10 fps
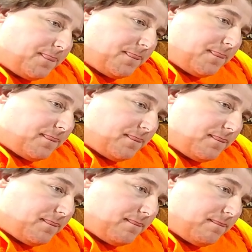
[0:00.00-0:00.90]

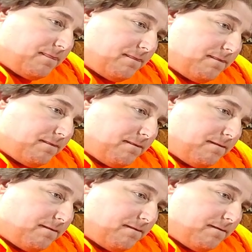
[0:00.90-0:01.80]

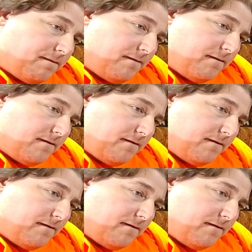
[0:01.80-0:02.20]
(no one is talking)